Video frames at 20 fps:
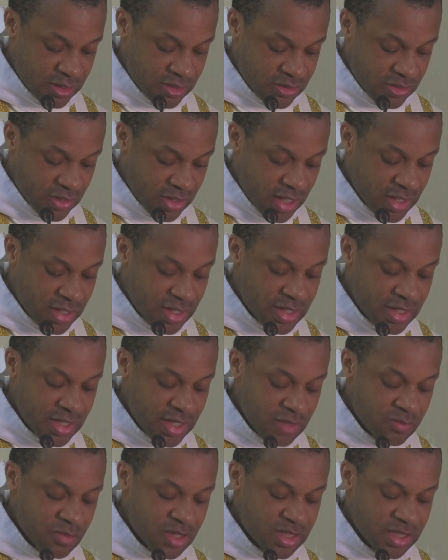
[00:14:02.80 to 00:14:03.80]
so that in
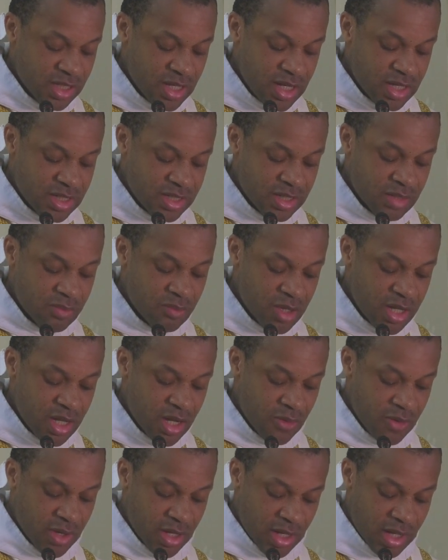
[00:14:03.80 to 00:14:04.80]
imitating
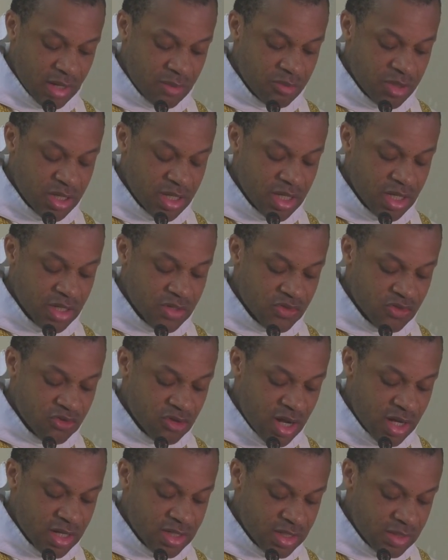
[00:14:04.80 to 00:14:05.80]
Mary and being
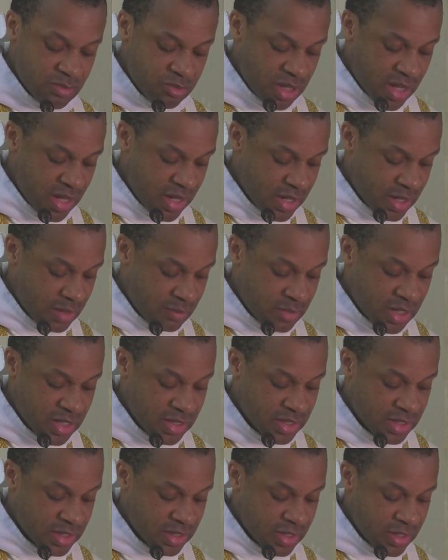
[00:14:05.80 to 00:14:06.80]
instructed by our
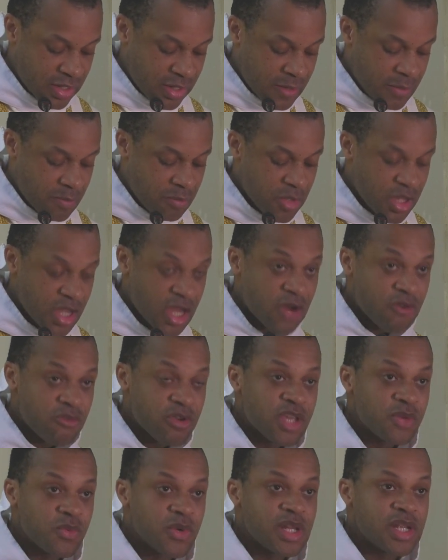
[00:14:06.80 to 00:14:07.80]
mother,
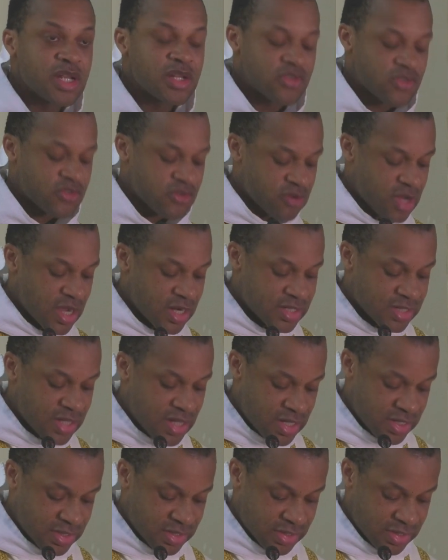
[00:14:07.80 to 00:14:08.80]
Mary will instruct
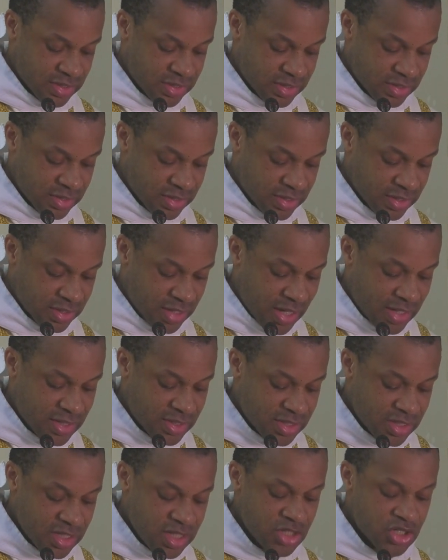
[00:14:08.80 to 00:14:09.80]
us
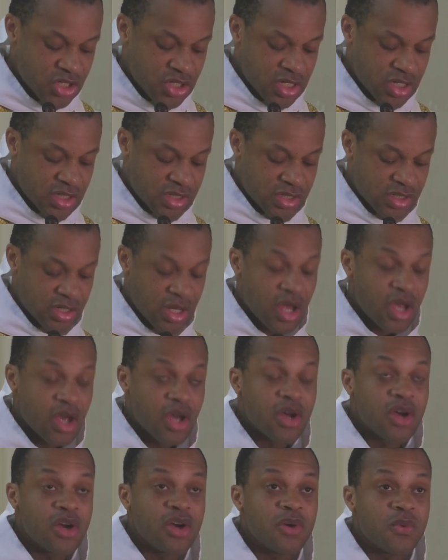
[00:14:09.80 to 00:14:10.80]
and teach us
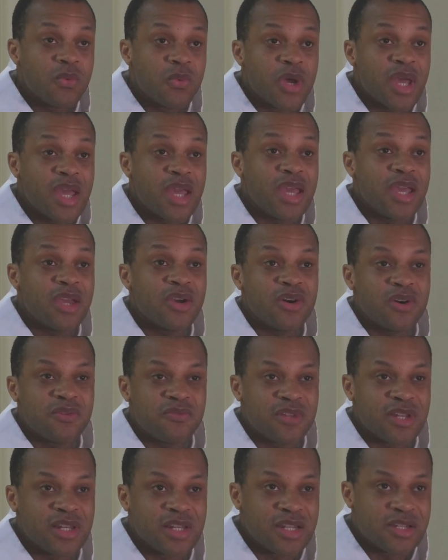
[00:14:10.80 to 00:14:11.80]
her way
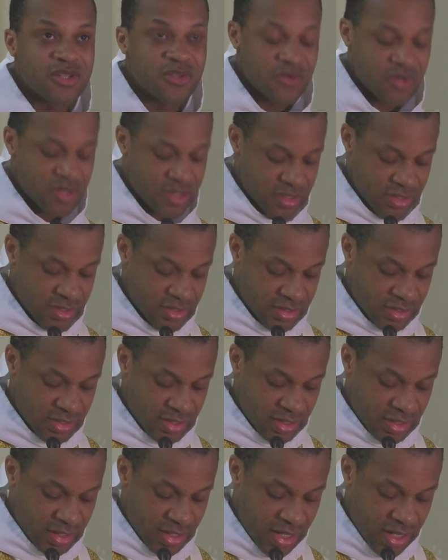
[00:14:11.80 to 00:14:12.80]
of littleness
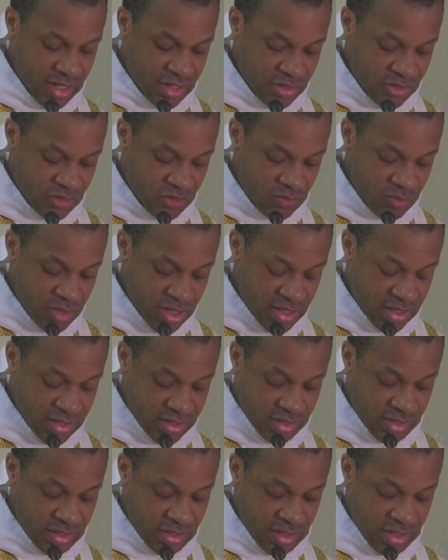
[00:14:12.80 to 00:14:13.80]
and
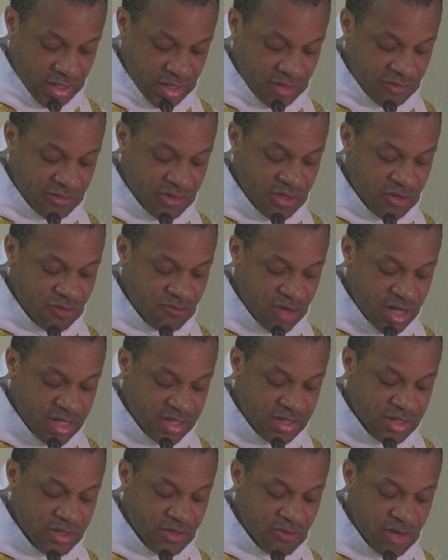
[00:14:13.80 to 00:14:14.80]
humility, for the
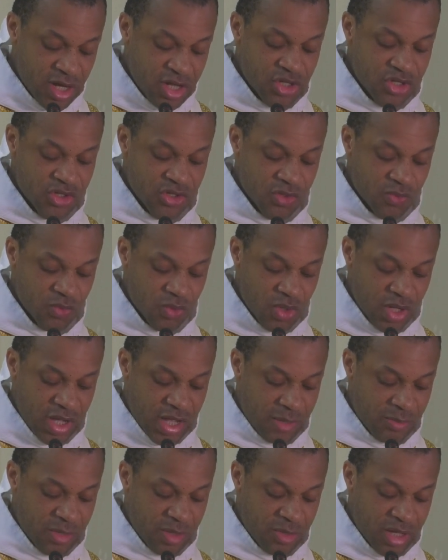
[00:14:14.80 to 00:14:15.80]
restoration will
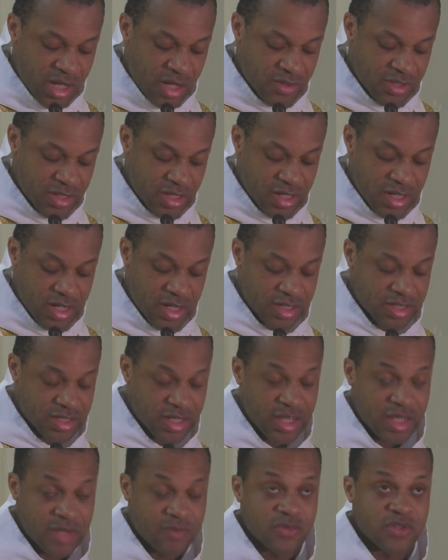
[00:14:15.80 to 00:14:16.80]
come about in our
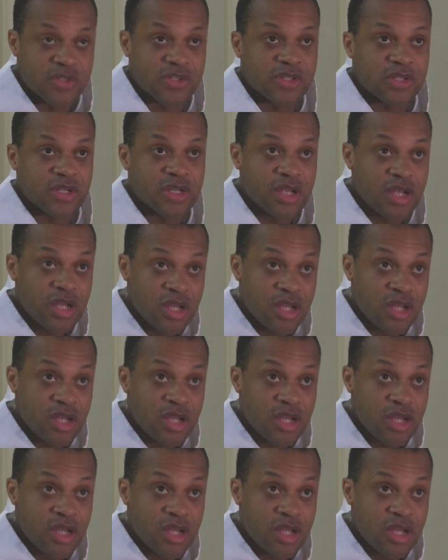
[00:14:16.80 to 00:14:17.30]
times